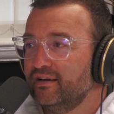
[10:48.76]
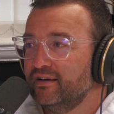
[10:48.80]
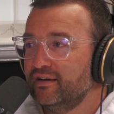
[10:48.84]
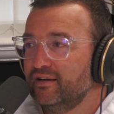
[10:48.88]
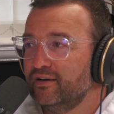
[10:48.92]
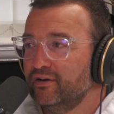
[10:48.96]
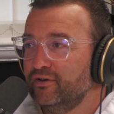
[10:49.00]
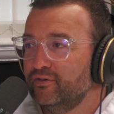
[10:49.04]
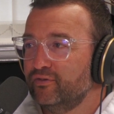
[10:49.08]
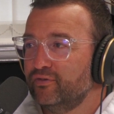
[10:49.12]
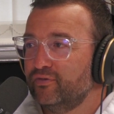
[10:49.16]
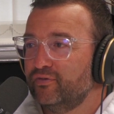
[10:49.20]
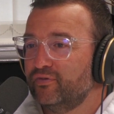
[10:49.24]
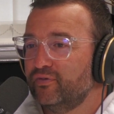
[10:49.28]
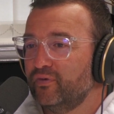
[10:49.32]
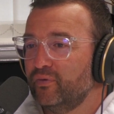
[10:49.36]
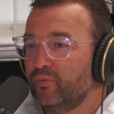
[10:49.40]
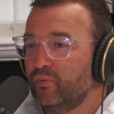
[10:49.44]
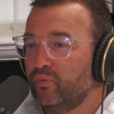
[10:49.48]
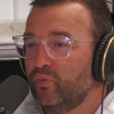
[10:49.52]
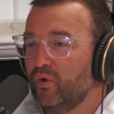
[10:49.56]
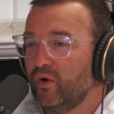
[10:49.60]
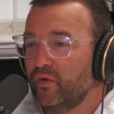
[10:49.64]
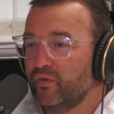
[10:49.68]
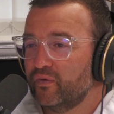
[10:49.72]
of
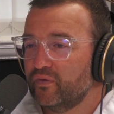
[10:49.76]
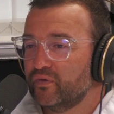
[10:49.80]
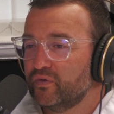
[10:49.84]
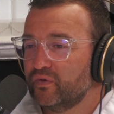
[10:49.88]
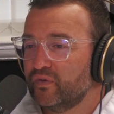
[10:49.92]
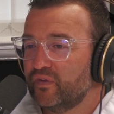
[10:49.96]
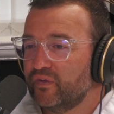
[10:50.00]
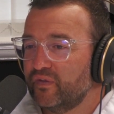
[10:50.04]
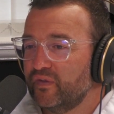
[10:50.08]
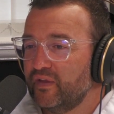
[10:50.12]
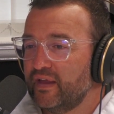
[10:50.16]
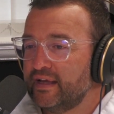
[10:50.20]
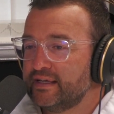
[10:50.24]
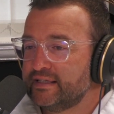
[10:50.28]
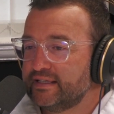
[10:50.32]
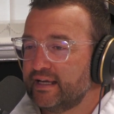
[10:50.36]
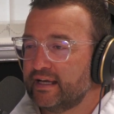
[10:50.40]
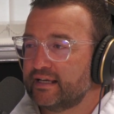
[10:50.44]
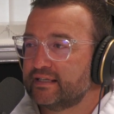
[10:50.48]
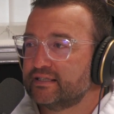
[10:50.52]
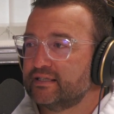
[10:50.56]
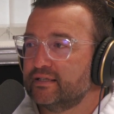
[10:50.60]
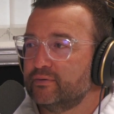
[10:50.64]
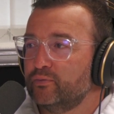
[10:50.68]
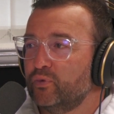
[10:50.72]

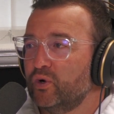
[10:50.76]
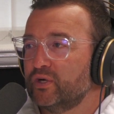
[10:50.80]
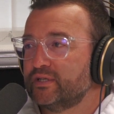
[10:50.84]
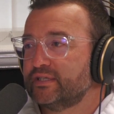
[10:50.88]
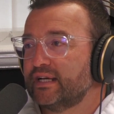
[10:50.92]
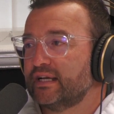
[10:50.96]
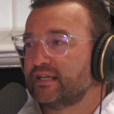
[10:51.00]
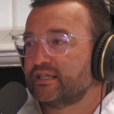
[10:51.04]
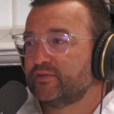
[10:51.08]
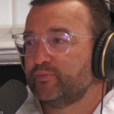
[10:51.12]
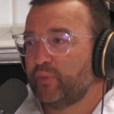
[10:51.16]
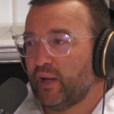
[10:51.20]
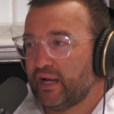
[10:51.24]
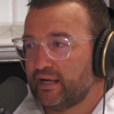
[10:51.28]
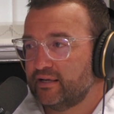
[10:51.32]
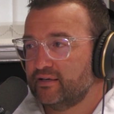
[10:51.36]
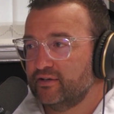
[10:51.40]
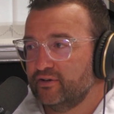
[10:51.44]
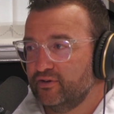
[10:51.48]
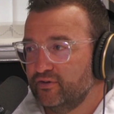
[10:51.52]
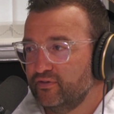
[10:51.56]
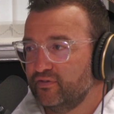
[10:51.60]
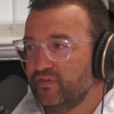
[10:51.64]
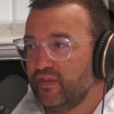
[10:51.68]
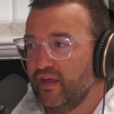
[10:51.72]
what's
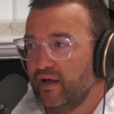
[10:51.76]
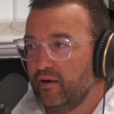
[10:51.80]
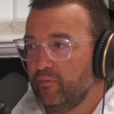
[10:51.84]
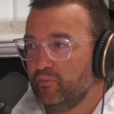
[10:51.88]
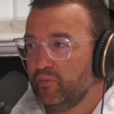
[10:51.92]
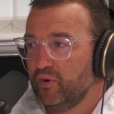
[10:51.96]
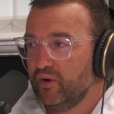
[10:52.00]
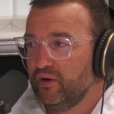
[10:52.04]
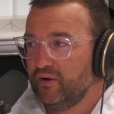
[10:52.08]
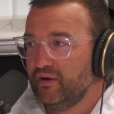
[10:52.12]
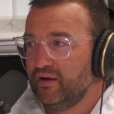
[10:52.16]
expected of them